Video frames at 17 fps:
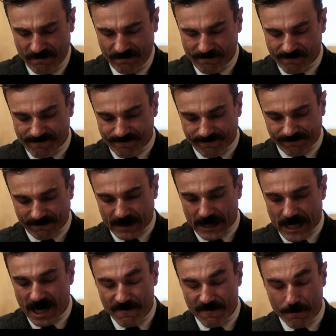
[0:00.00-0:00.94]
Known for
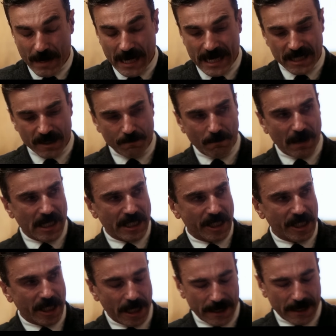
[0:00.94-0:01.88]
his intense levels of
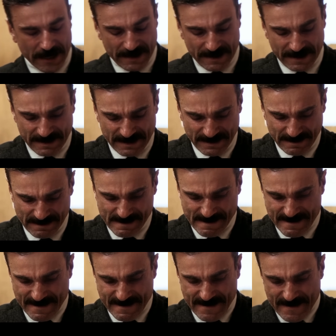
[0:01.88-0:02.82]
method acting,
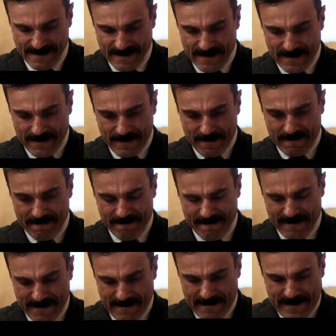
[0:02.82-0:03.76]
Sir Daniel Day
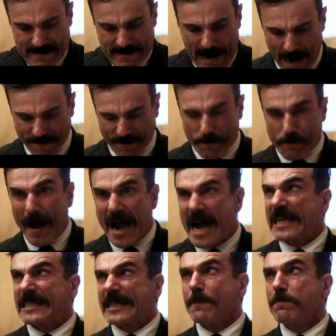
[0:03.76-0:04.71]
Lewis gives his all to
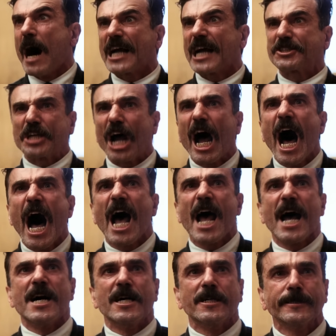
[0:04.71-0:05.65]
each part he
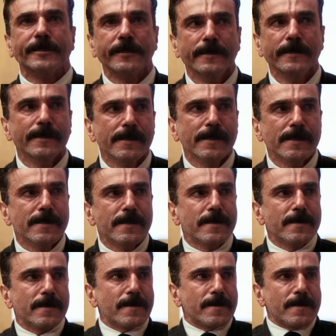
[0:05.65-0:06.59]
secures.
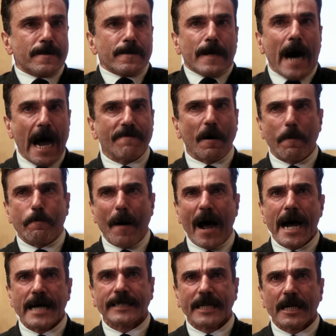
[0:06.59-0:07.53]
As such,
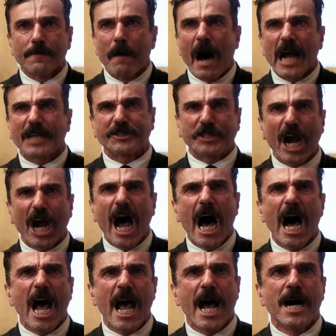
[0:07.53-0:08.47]
how his character
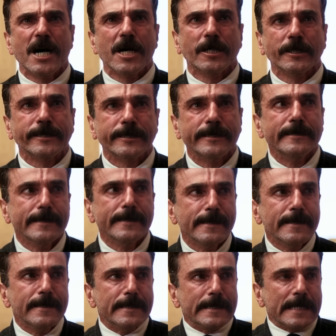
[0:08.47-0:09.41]
sounds is
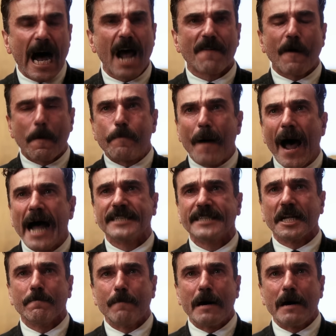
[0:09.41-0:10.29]
presumably just as important to